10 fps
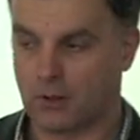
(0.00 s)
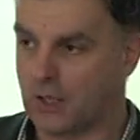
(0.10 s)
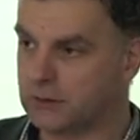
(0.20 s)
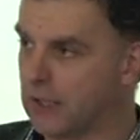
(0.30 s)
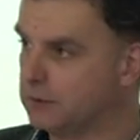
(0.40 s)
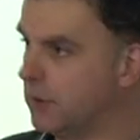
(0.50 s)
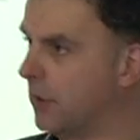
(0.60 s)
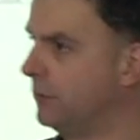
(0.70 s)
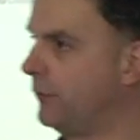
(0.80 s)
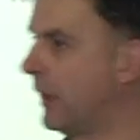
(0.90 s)
I
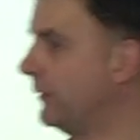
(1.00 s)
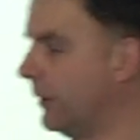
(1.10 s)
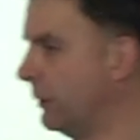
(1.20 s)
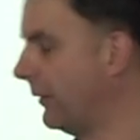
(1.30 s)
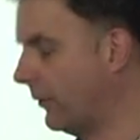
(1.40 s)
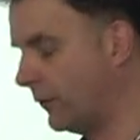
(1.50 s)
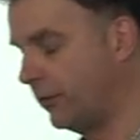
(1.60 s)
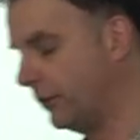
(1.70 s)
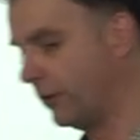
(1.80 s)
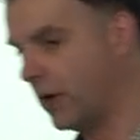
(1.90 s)
don't know whether
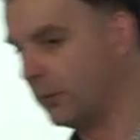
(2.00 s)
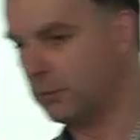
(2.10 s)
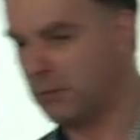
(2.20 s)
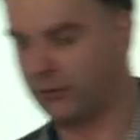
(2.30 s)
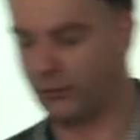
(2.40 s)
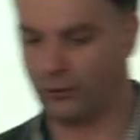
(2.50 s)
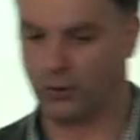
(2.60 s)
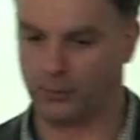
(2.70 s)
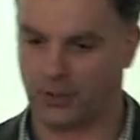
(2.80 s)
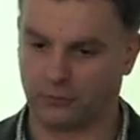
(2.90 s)
this is an urban myth or
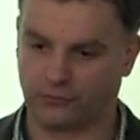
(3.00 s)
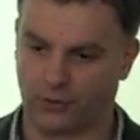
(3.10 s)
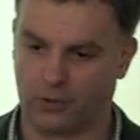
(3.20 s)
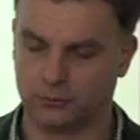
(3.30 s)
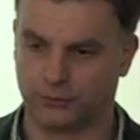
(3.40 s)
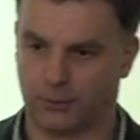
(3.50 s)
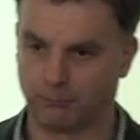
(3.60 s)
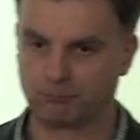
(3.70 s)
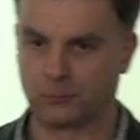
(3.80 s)
not, but I was told that